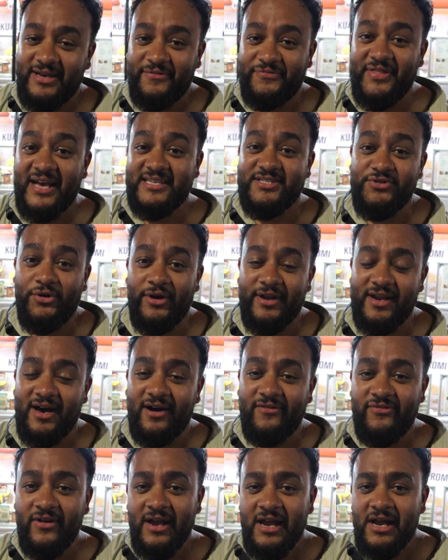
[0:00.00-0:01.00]
If that's not
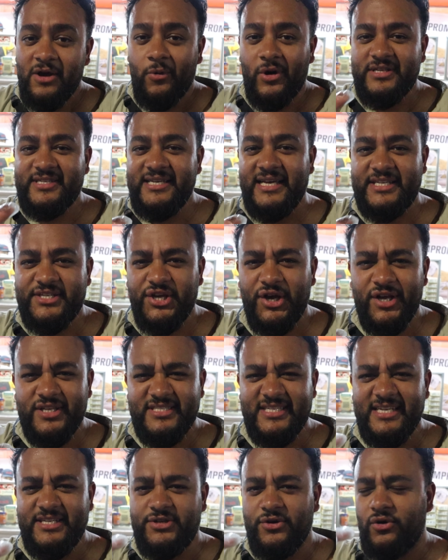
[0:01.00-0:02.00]
enough, once it turns
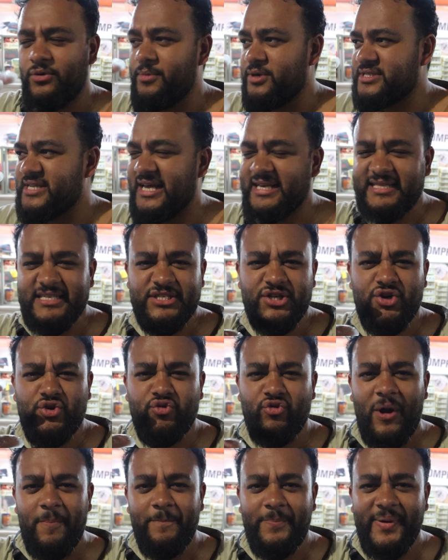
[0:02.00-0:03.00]
into almost like this
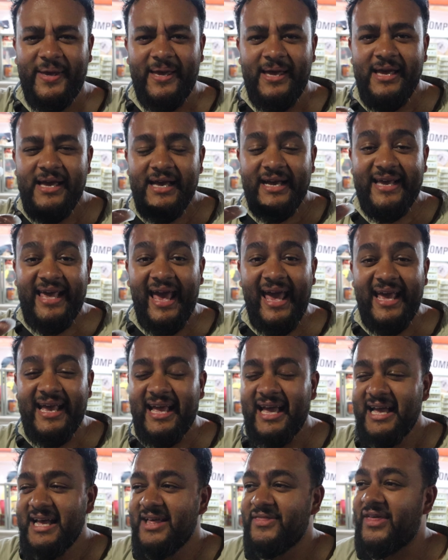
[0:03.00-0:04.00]
crumpet cake,
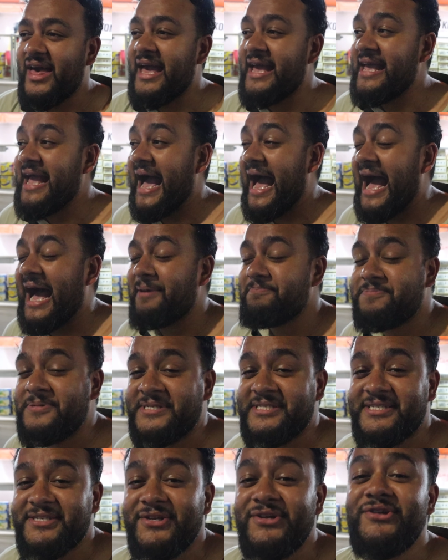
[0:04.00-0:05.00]
they
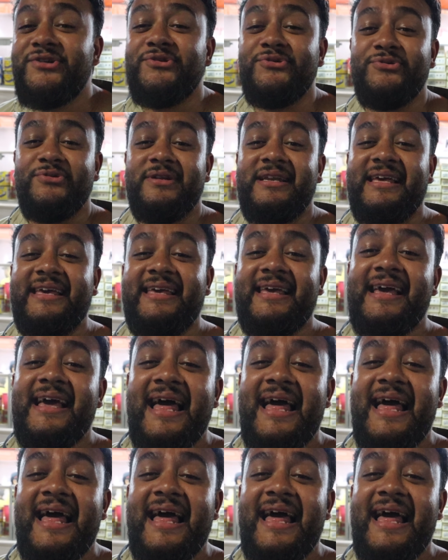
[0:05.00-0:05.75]
absolutely